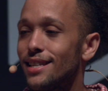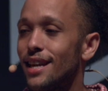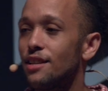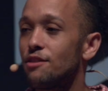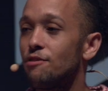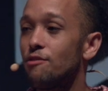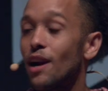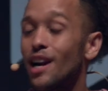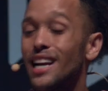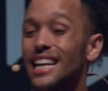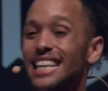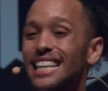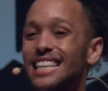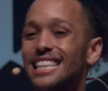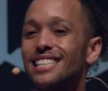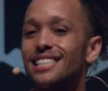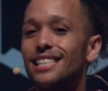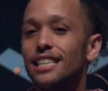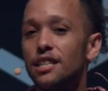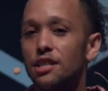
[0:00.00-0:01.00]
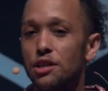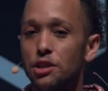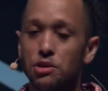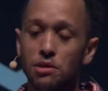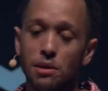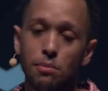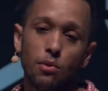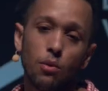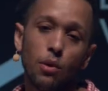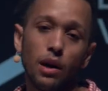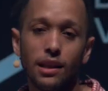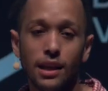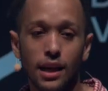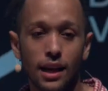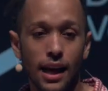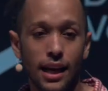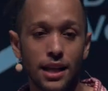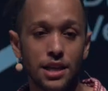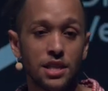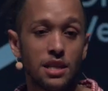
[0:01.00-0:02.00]
that it's very easy to strip away
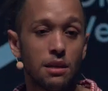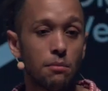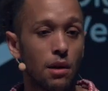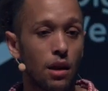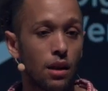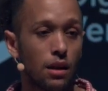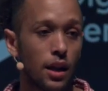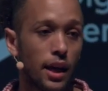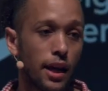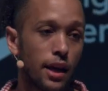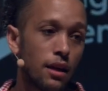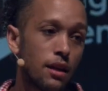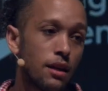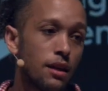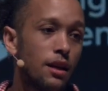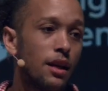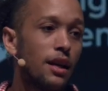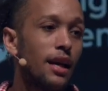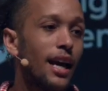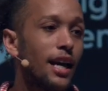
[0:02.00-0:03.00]
that HTML layer